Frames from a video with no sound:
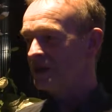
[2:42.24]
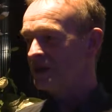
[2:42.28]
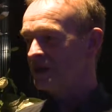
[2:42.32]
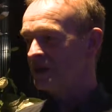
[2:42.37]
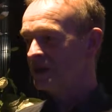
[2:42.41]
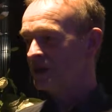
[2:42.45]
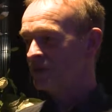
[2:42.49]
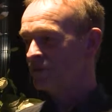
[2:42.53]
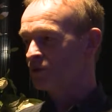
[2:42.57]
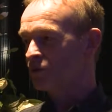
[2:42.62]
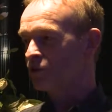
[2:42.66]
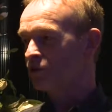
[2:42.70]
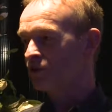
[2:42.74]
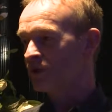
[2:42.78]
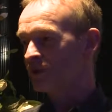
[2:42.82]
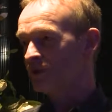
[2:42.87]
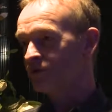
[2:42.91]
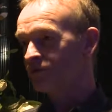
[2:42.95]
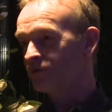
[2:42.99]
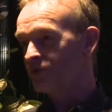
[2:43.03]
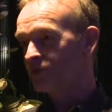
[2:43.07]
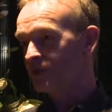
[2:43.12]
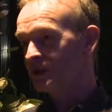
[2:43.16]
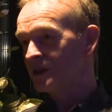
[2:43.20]
that would be,
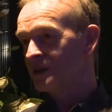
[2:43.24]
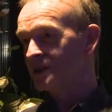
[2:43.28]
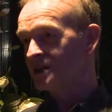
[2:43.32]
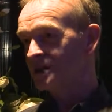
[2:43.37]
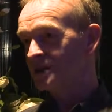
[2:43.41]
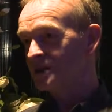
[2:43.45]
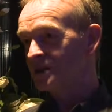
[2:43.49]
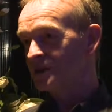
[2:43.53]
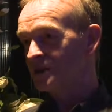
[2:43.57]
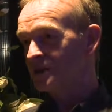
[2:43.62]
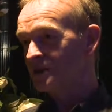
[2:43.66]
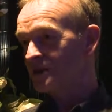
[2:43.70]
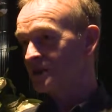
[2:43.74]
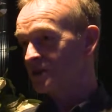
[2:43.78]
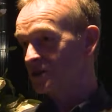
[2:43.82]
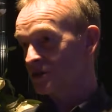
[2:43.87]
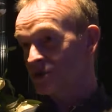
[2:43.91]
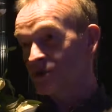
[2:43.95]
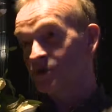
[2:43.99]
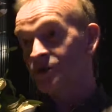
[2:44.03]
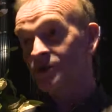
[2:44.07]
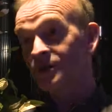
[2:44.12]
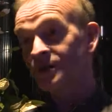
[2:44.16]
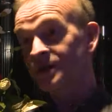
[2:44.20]
for instance, a
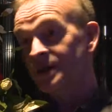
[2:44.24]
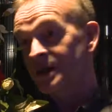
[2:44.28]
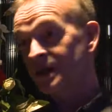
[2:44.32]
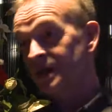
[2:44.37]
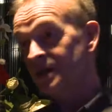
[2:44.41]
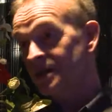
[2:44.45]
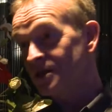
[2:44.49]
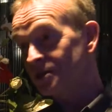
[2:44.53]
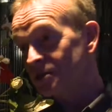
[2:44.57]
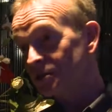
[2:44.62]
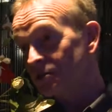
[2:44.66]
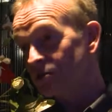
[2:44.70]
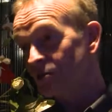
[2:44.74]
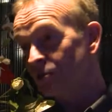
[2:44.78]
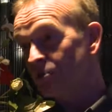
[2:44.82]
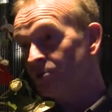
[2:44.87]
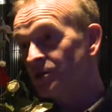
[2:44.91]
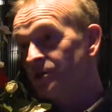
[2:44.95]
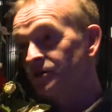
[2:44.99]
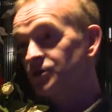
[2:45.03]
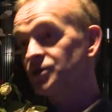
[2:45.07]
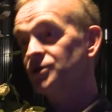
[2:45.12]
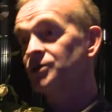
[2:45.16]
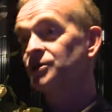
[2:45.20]
certain age group
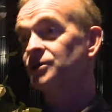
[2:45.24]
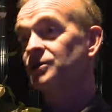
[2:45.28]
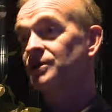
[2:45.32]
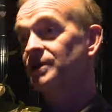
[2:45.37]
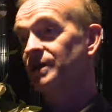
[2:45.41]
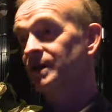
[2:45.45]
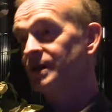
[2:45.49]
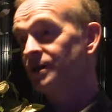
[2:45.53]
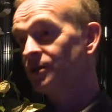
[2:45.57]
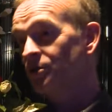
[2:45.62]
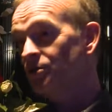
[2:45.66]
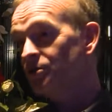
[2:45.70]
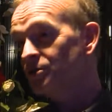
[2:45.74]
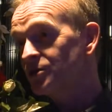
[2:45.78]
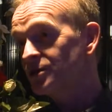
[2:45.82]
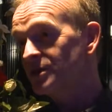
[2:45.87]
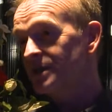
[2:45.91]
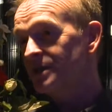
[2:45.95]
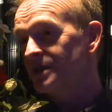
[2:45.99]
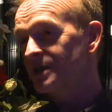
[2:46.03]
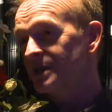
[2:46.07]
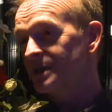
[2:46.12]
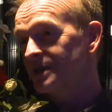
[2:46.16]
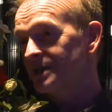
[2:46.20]
of certain inclusion
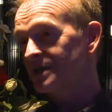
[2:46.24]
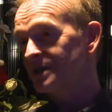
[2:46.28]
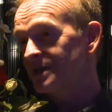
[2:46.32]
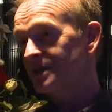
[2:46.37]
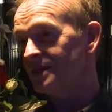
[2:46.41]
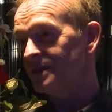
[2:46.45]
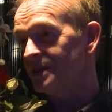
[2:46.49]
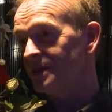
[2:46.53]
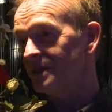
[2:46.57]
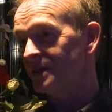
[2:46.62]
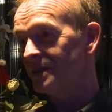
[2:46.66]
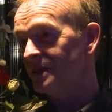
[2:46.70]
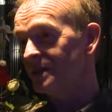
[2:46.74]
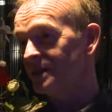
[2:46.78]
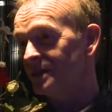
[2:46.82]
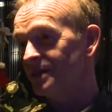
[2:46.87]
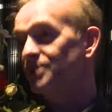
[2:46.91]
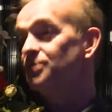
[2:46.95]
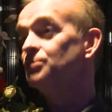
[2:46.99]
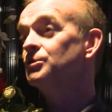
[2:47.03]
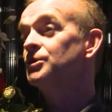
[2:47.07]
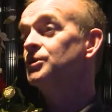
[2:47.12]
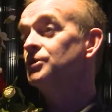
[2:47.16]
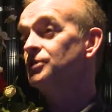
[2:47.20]
criteria that
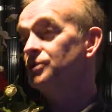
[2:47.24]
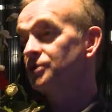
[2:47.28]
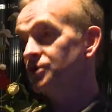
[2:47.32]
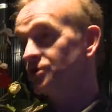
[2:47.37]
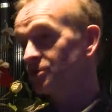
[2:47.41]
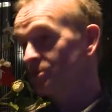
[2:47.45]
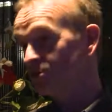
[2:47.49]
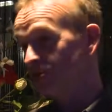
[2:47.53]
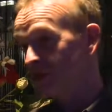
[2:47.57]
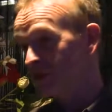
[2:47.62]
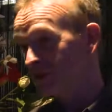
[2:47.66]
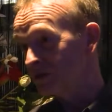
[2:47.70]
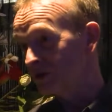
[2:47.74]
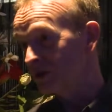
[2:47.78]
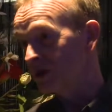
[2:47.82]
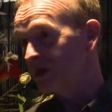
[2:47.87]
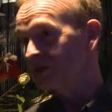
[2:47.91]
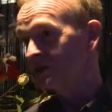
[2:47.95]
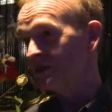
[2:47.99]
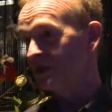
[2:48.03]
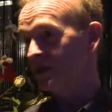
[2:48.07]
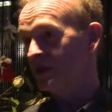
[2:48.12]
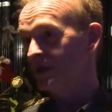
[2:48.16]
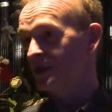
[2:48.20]
you would also do in real
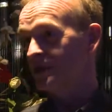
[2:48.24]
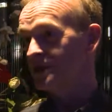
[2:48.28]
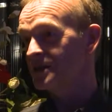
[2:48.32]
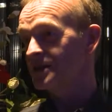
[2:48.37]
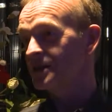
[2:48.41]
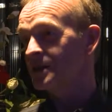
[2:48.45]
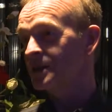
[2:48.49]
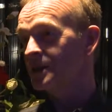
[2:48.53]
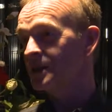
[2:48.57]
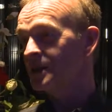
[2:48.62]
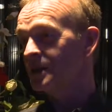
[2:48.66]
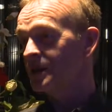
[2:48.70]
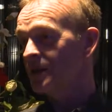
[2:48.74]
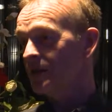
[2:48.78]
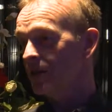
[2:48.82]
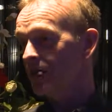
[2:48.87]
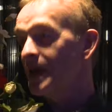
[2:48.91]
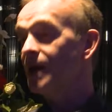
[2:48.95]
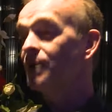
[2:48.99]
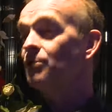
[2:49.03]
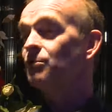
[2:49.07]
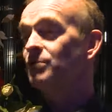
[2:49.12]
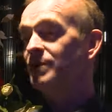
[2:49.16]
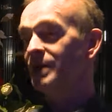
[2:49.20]
trials.
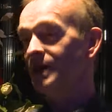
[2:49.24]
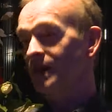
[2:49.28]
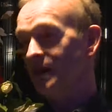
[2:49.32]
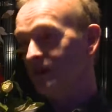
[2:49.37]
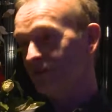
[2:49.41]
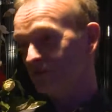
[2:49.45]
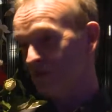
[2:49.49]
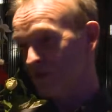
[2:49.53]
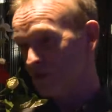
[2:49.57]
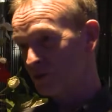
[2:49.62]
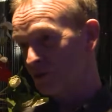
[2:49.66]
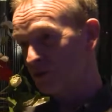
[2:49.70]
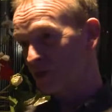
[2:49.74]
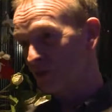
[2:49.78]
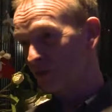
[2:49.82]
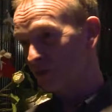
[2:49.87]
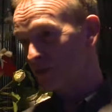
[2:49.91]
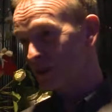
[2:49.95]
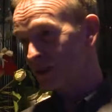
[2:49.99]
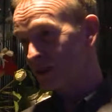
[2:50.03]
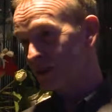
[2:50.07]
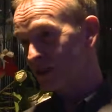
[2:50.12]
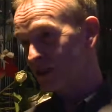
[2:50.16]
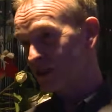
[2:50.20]
Then we have this
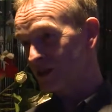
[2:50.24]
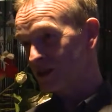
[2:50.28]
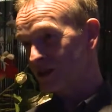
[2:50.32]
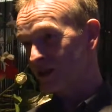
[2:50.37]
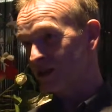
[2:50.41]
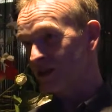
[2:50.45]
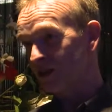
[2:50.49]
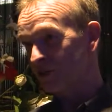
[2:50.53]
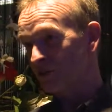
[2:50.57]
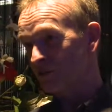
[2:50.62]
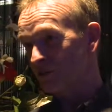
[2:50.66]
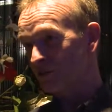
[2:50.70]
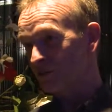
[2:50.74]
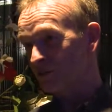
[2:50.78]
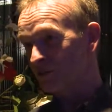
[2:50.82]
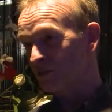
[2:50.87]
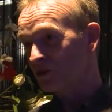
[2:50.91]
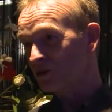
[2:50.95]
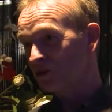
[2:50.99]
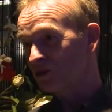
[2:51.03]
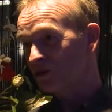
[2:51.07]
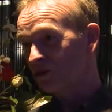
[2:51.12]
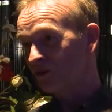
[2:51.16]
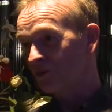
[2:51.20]
population in the
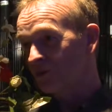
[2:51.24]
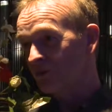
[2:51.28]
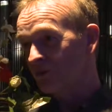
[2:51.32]
computer,